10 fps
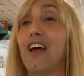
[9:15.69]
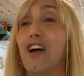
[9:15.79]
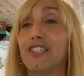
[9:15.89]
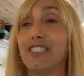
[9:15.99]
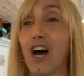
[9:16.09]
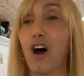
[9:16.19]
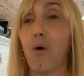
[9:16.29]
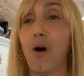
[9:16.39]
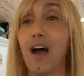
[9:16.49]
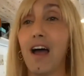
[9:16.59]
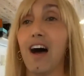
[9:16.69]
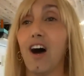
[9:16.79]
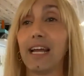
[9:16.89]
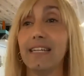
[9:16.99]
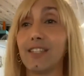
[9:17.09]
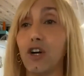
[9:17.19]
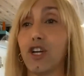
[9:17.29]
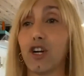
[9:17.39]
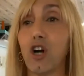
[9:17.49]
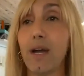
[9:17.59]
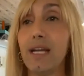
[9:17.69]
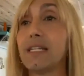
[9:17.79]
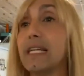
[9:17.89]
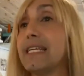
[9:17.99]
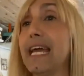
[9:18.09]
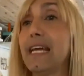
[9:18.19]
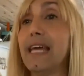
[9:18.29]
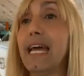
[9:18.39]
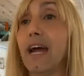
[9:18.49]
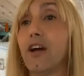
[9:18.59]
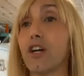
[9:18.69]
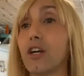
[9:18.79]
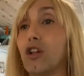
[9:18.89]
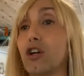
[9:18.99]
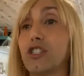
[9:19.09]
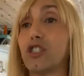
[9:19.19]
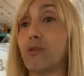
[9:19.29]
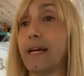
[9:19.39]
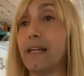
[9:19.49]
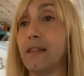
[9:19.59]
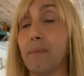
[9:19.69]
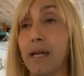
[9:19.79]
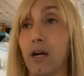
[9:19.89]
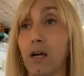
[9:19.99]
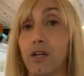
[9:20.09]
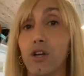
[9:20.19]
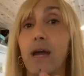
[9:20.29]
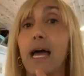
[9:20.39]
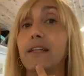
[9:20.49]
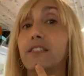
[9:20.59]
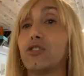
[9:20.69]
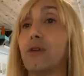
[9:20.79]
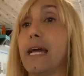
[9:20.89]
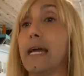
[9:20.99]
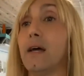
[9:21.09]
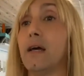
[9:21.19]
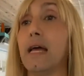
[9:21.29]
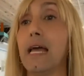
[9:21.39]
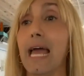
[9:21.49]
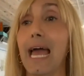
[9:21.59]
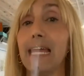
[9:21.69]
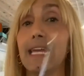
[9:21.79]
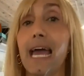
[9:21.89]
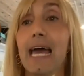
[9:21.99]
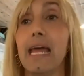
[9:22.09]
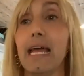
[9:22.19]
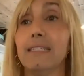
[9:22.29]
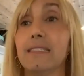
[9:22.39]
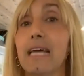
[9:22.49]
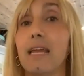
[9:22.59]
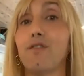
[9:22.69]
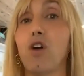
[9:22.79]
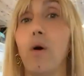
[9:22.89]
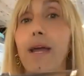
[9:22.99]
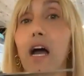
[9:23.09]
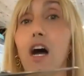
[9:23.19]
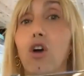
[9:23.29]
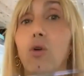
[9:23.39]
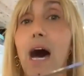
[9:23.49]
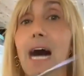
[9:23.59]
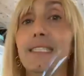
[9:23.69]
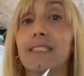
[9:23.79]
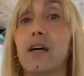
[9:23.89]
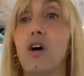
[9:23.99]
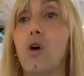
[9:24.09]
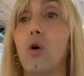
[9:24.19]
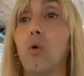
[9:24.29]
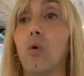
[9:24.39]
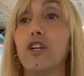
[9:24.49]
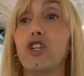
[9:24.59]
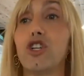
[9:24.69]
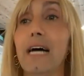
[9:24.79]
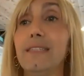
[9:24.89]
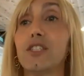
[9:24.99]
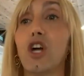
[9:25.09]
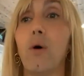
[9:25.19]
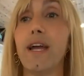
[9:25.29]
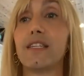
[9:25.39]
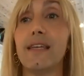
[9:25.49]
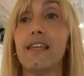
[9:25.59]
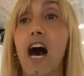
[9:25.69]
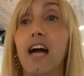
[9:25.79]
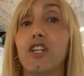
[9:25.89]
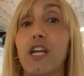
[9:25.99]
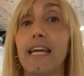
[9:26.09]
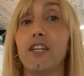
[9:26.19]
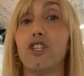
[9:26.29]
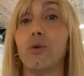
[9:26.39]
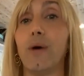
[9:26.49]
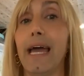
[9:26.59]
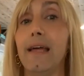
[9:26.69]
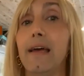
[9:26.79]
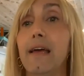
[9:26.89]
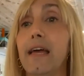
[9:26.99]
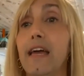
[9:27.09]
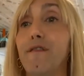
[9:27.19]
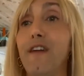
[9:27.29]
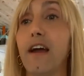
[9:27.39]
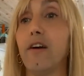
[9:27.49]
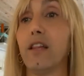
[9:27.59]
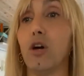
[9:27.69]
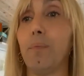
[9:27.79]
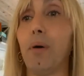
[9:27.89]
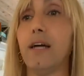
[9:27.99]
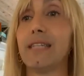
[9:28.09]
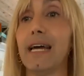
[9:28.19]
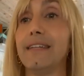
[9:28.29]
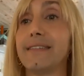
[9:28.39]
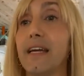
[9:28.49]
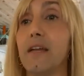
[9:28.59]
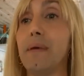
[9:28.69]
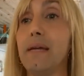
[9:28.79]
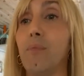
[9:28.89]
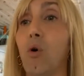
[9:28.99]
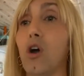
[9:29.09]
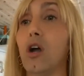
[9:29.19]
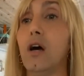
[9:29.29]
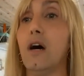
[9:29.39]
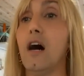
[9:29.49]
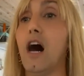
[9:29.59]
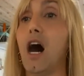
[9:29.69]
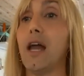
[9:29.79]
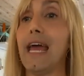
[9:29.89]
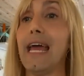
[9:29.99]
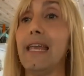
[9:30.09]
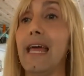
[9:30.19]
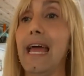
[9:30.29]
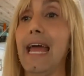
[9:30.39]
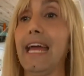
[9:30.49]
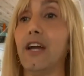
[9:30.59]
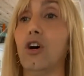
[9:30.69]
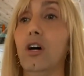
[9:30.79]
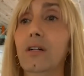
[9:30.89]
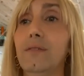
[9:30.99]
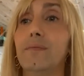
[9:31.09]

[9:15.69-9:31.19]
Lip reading: So, okay, so you're going to take the hair, you're gonna look straight in the mirror, your head is straight. And again, instead of going across, we're just going to notch into it in very little parts, and it's gonna be more on an angle